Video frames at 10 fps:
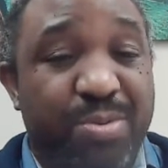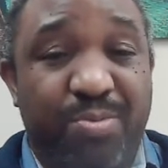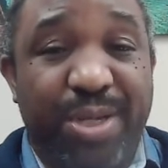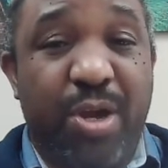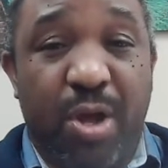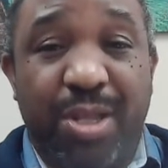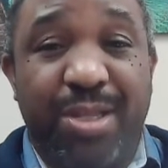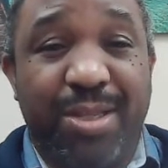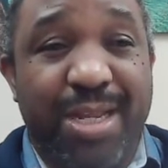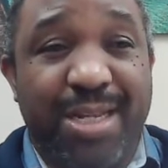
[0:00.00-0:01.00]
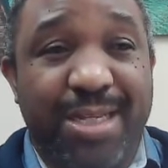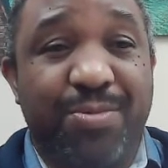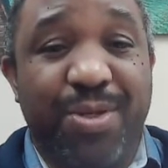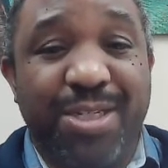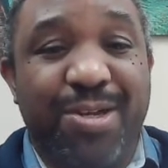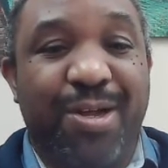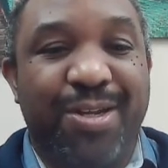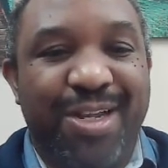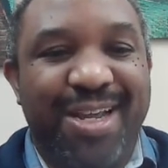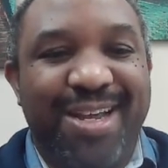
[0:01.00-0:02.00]
we call it, that is what it's
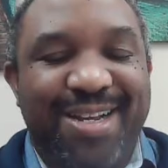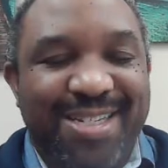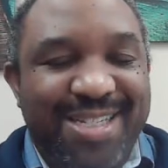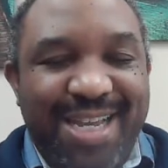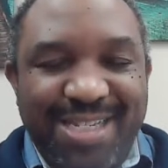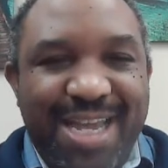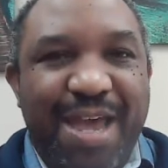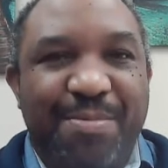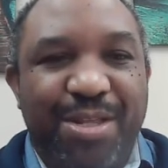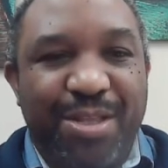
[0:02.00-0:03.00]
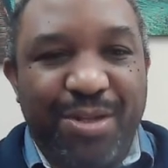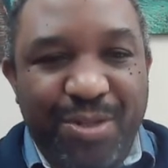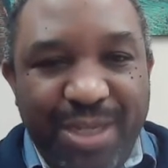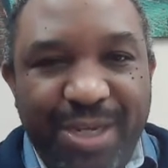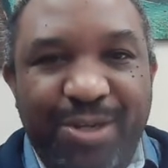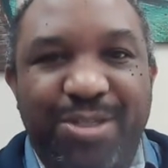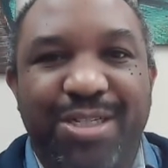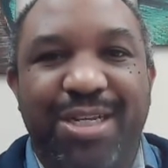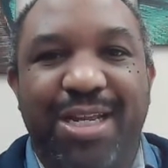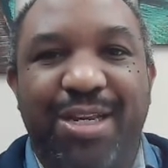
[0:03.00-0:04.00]
called, because it tends to happen in little leaguers
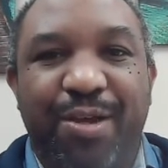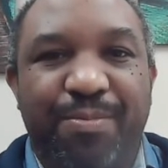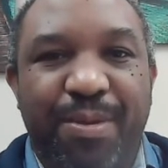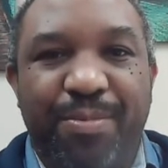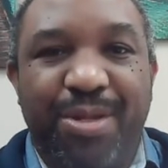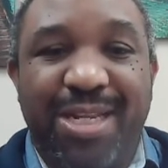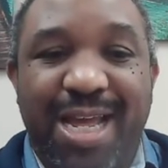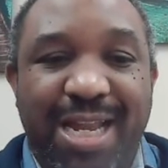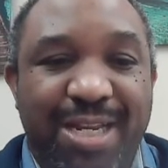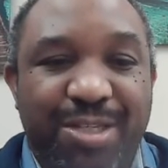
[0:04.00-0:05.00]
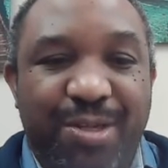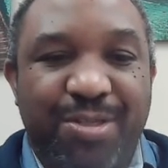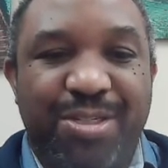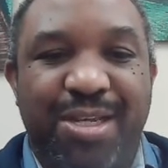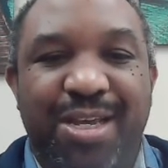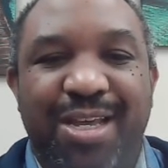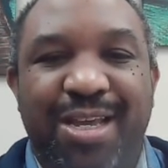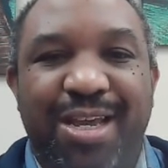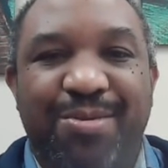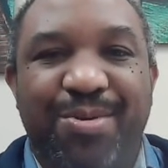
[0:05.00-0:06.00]
and young people and not in adults.
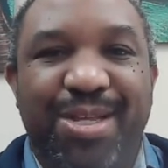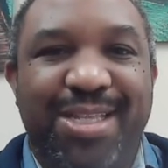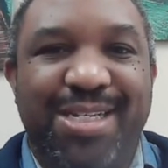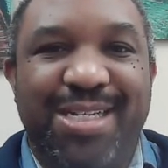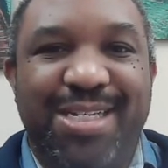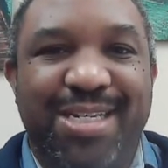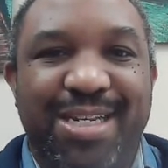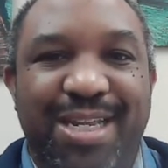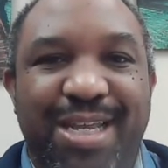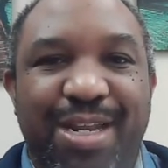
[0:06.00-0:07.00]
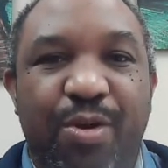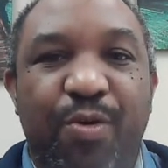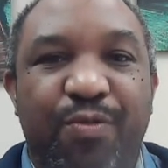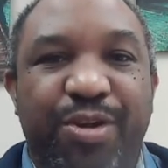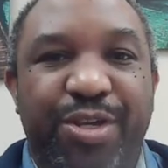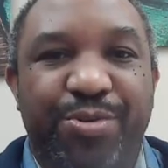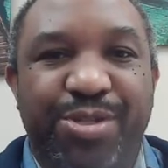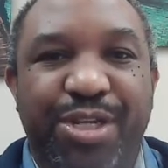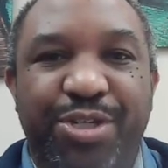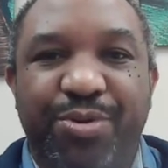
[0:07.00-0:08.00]
And really, this is an
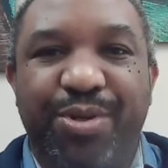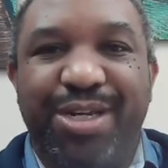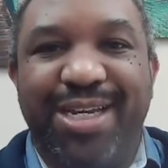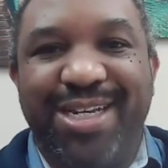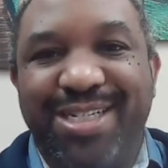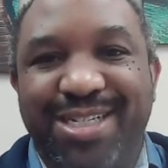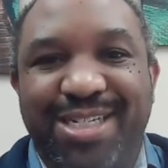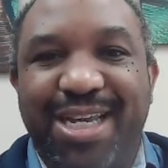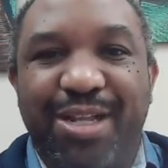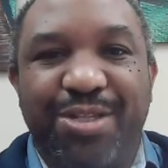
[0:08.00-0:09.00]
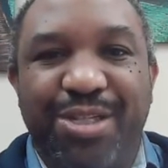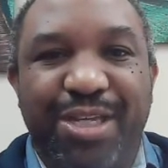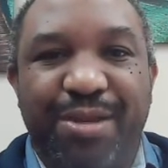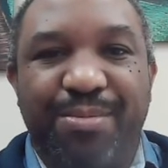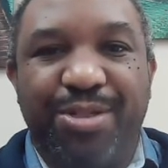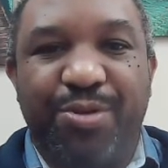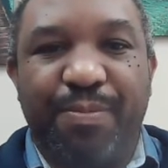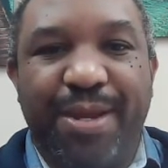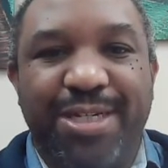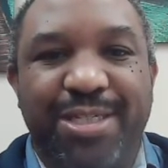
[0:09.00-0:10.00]
overuse injury in skeletally immature
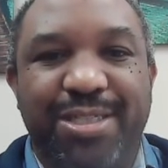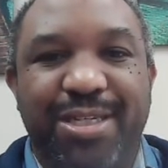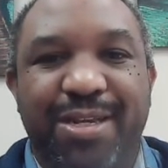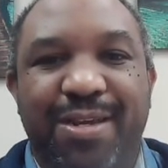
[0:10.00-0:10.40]
patients.